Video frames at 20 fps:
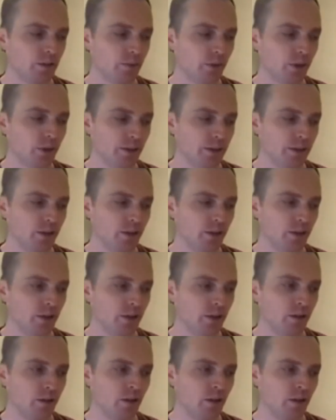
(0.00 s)
I think,
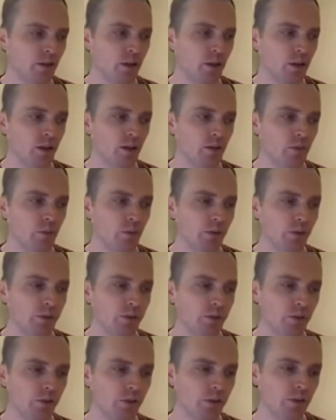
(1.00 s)
well, it's
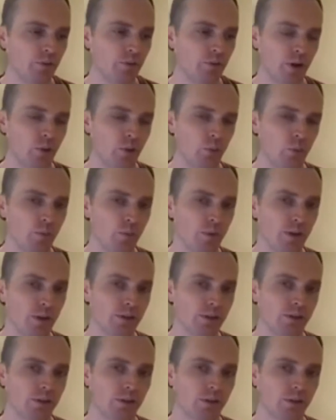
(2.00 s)
not only a framework, but
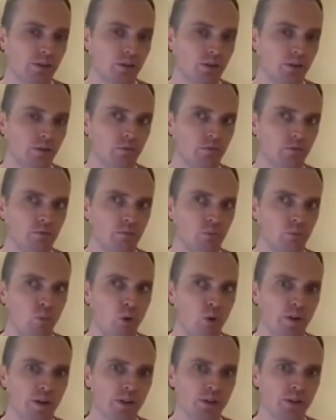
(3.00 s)
it's
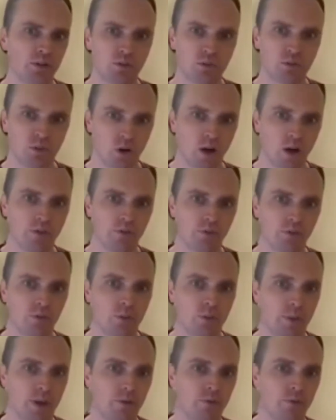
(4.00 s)
what gets derived
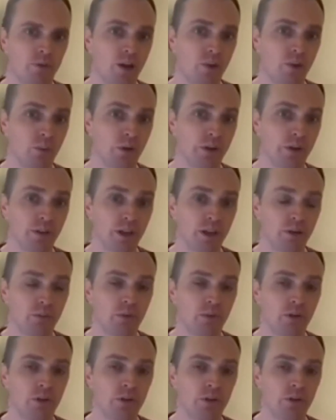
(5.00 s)
from that framework, that
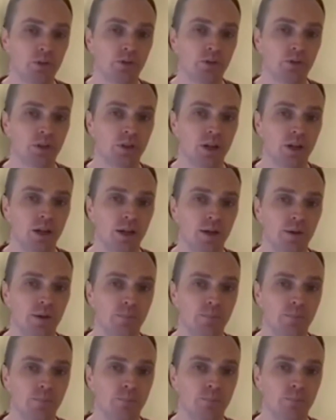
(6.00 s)
approach.
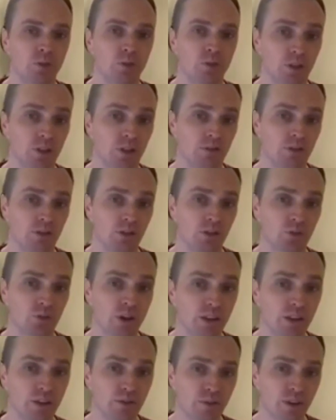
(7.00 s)
So the
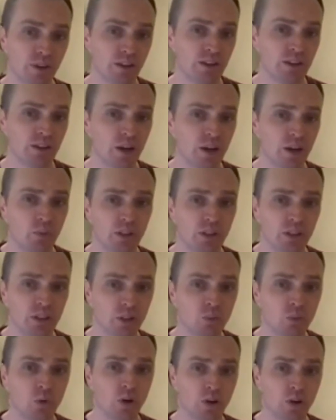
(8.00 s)
Australian vendor that we
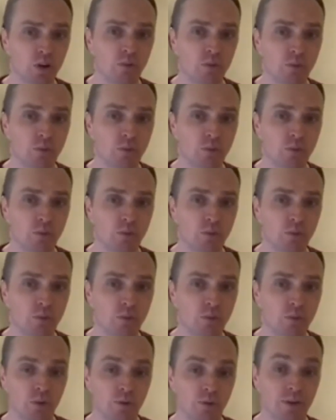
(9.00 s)
did work through,
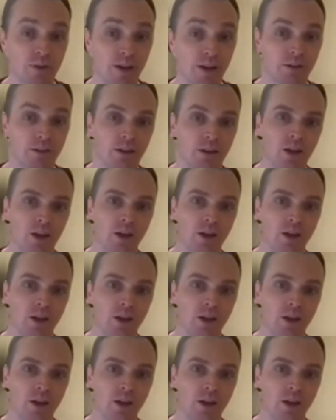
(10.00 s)
and we found